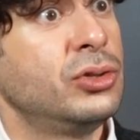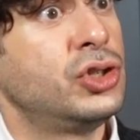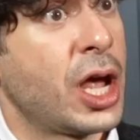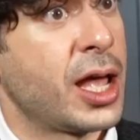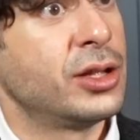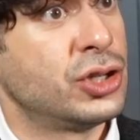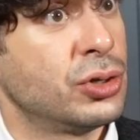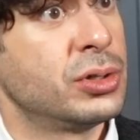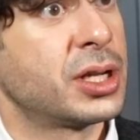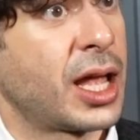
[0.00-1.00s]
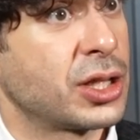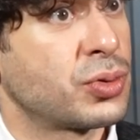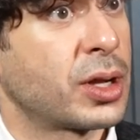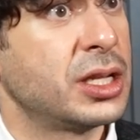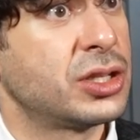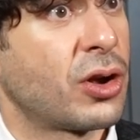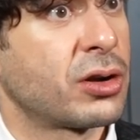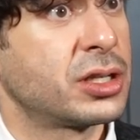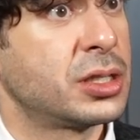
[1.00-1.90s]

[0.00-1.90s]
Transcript: Jay and Juice against Ricky Starks.